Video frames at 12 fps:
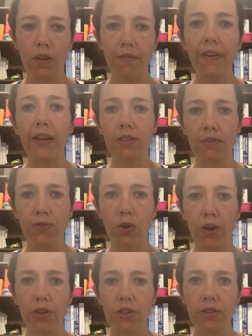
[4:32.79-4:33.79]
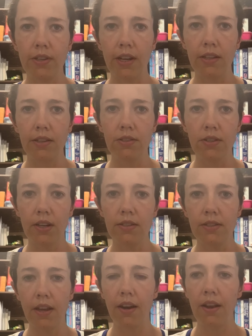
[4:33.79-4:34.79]
effective for coaches and athletes to
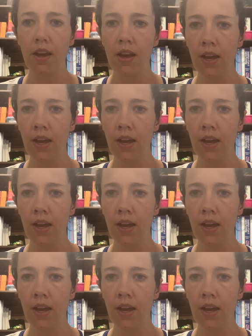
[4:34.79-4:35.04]
understand.